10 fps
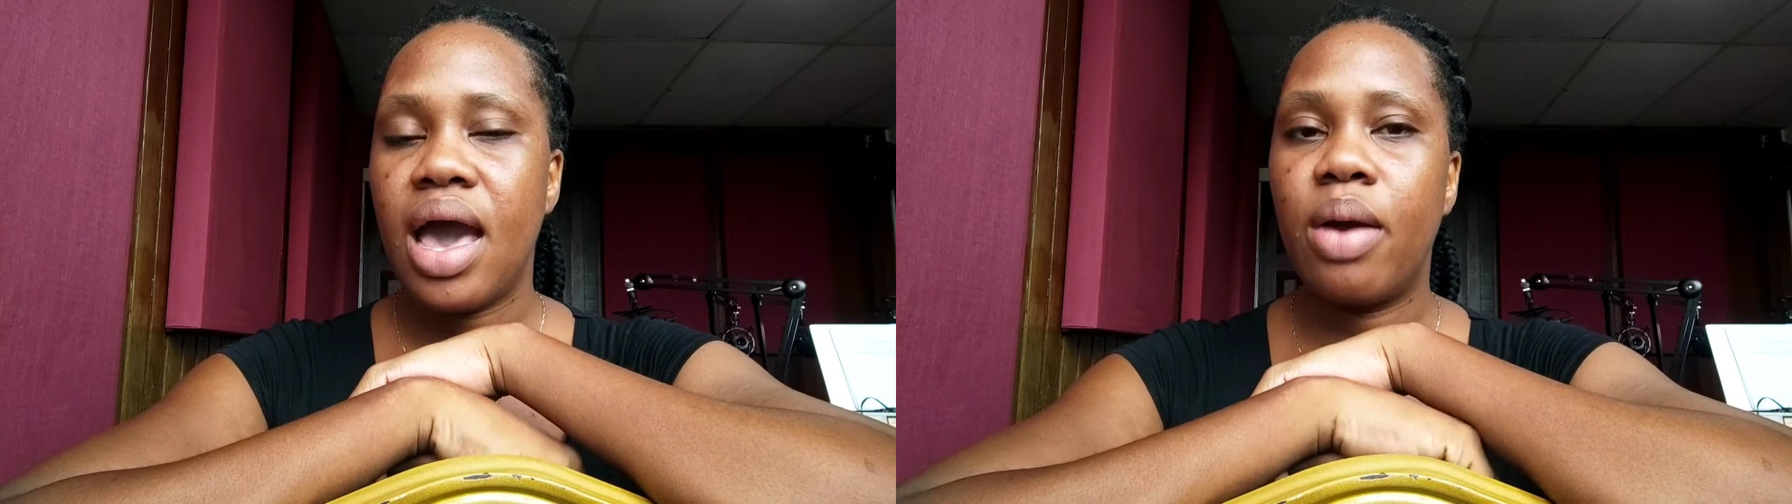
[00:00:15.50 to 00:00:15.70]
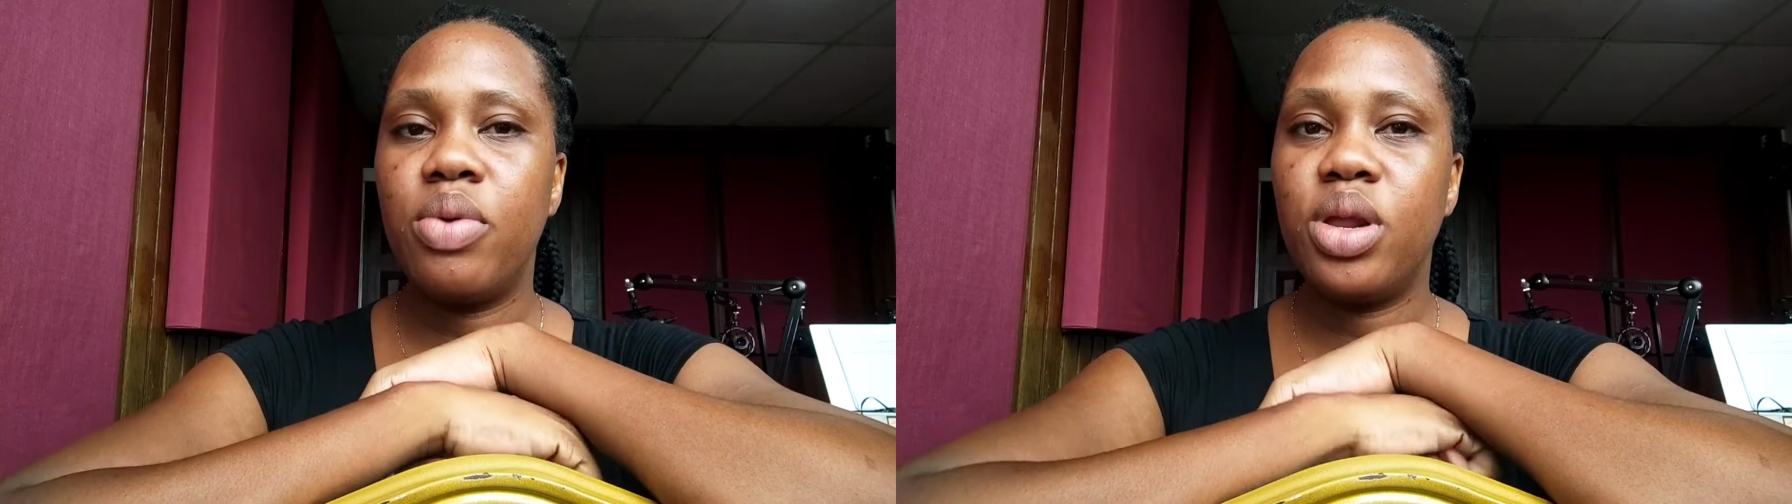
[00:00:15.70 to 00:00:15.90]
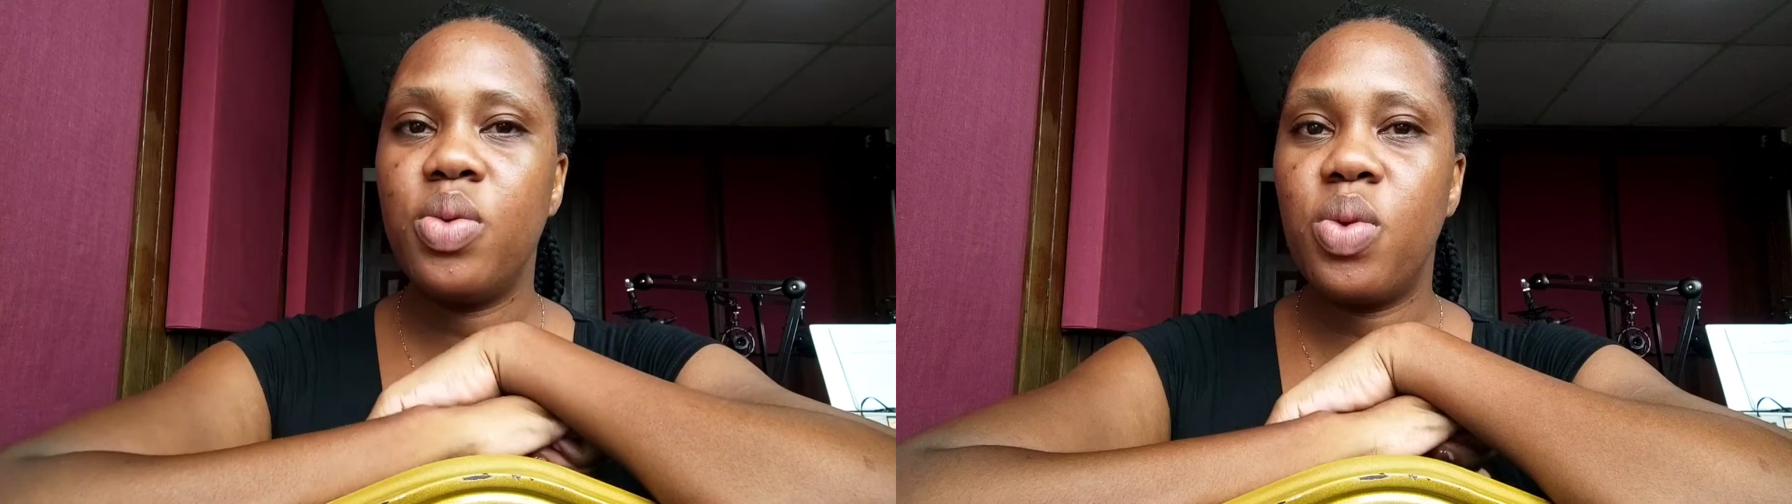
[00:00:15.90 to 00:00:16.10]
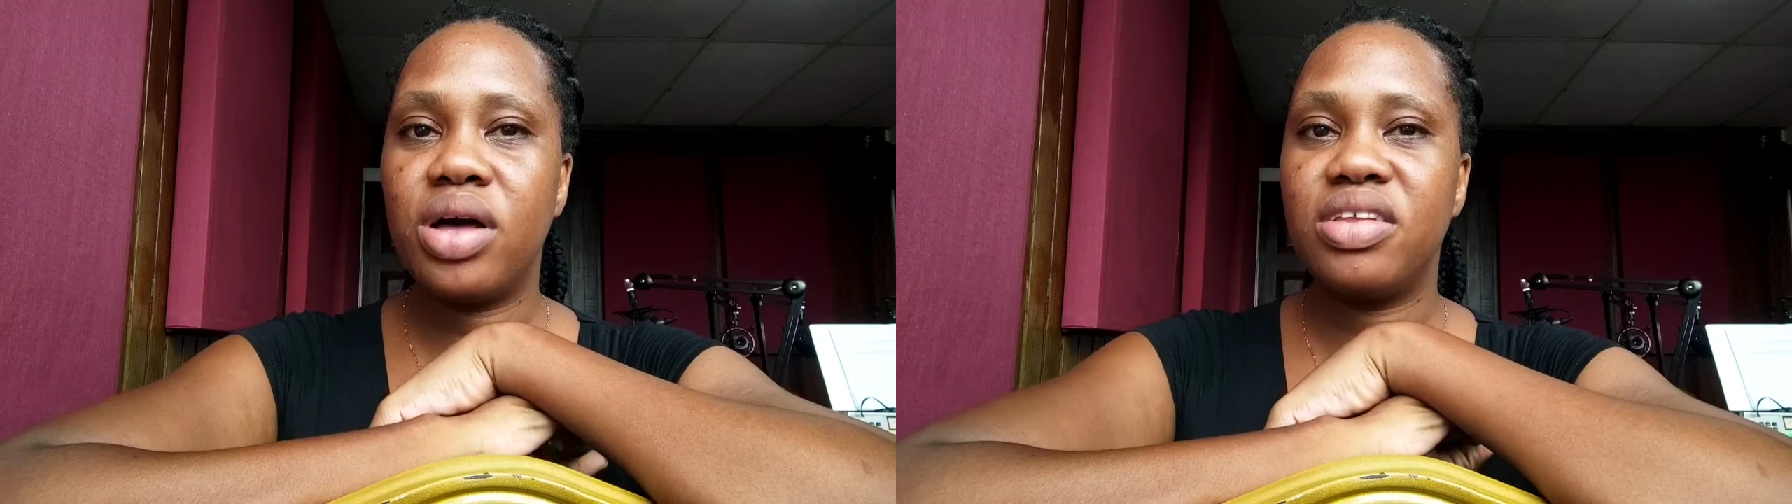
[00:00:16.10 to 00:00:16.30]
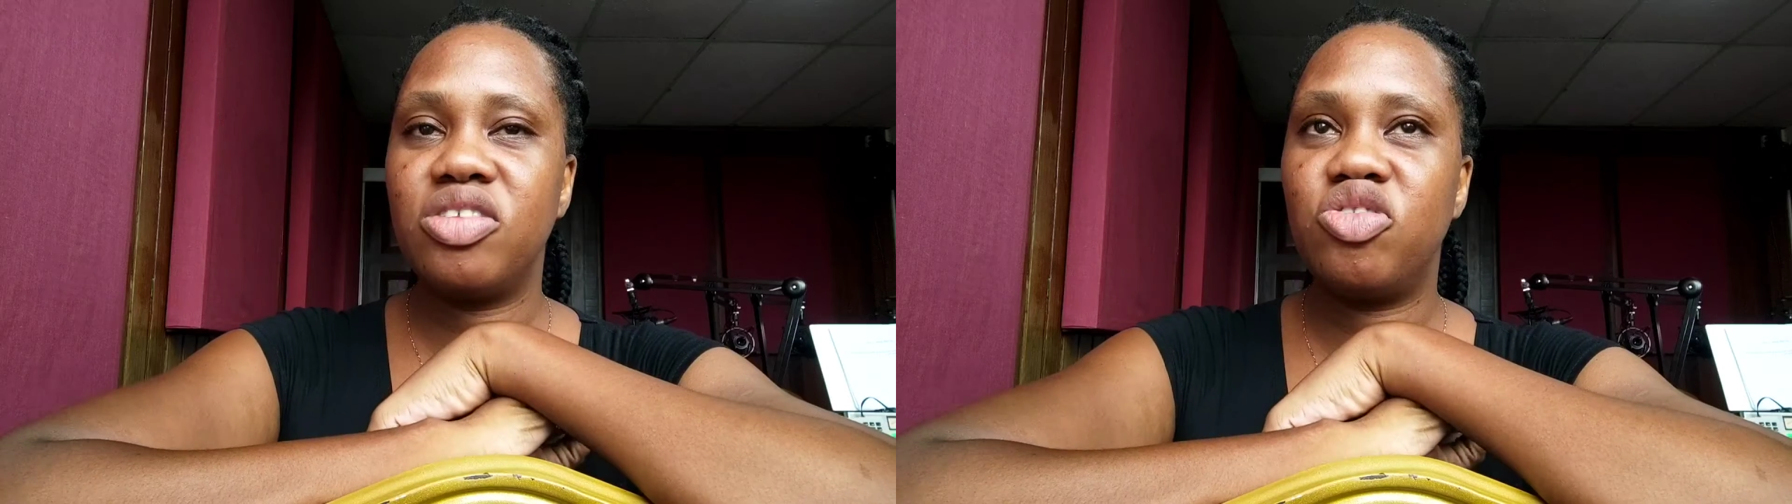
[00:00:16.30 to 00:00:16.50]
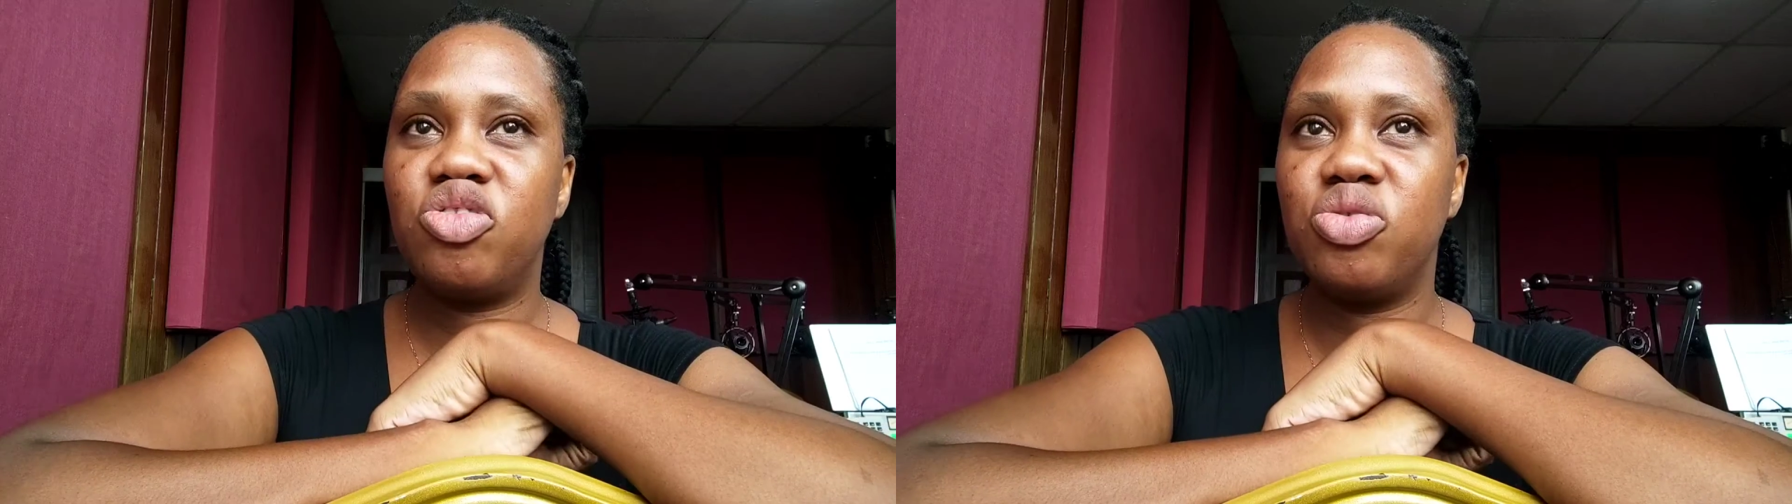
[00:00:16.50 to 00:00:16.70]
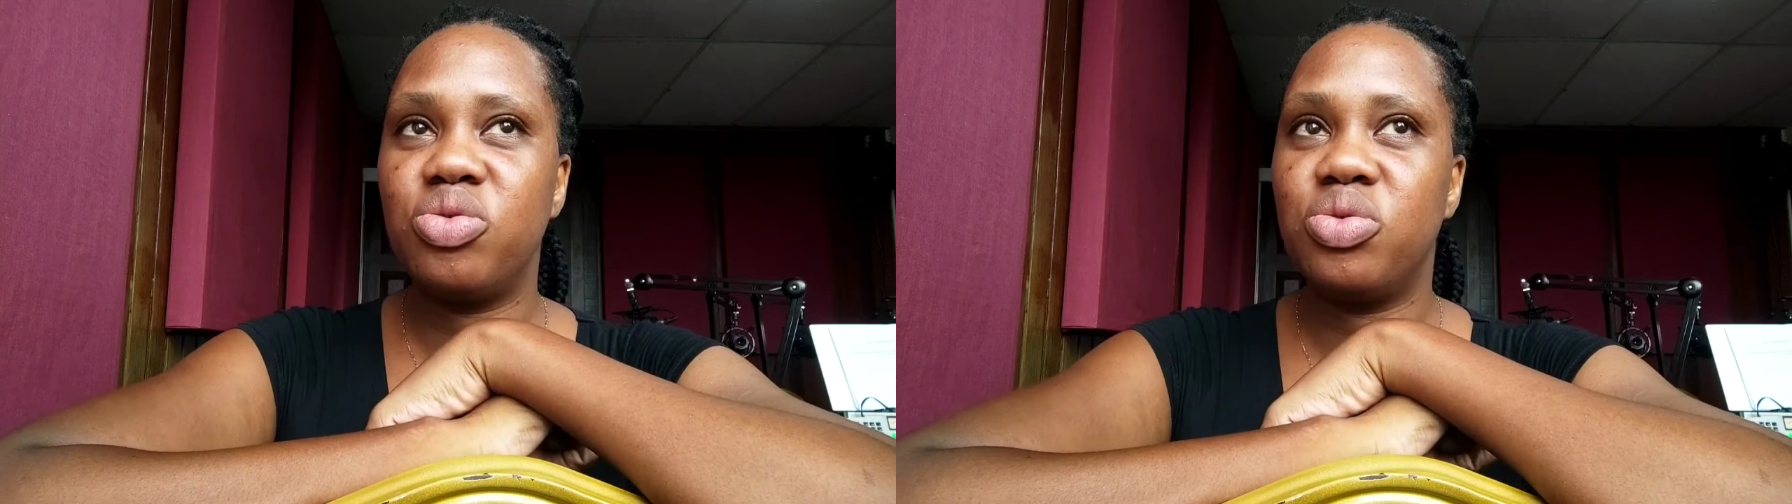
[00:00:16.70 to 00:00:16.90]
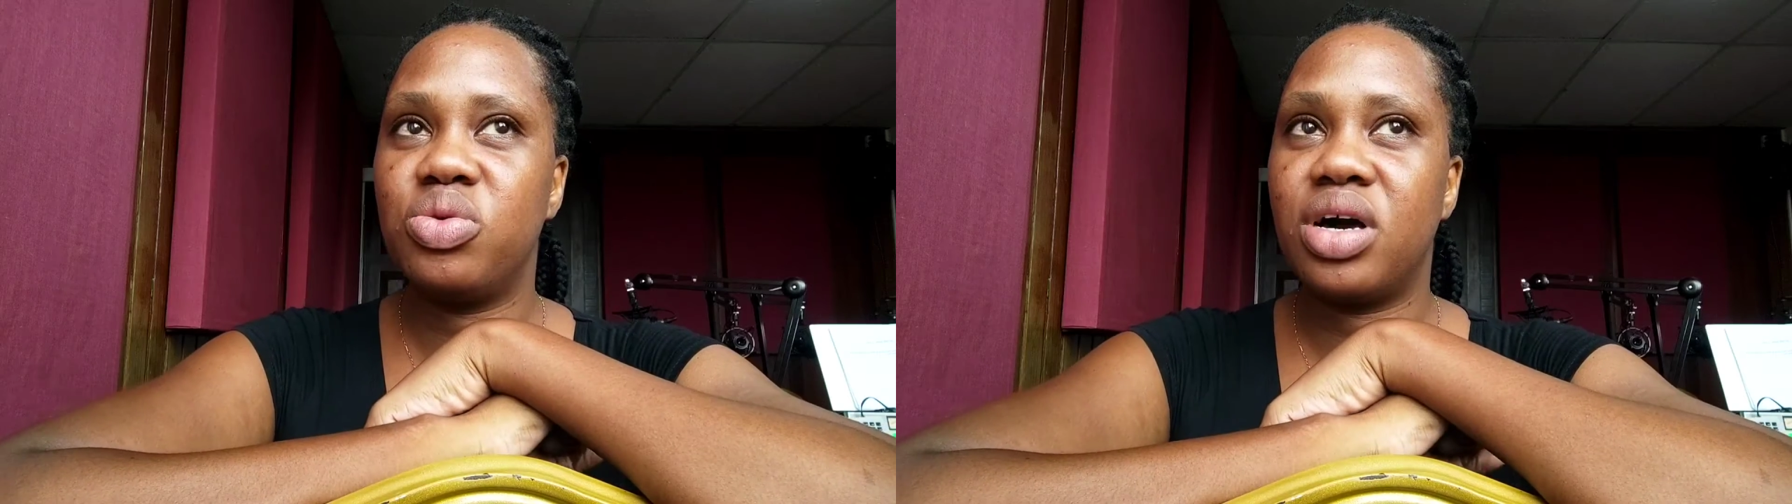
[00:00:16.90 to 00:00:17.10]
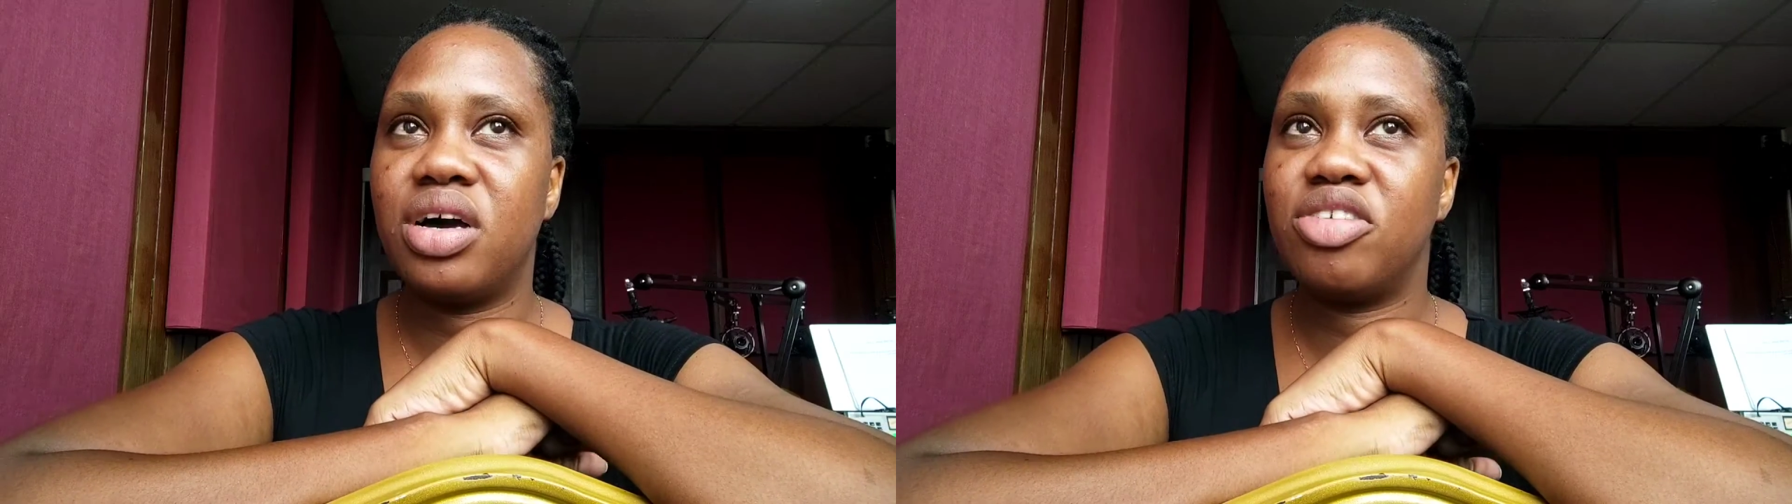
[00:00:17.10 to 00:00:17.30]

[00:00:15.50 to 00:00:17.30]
I really wanted to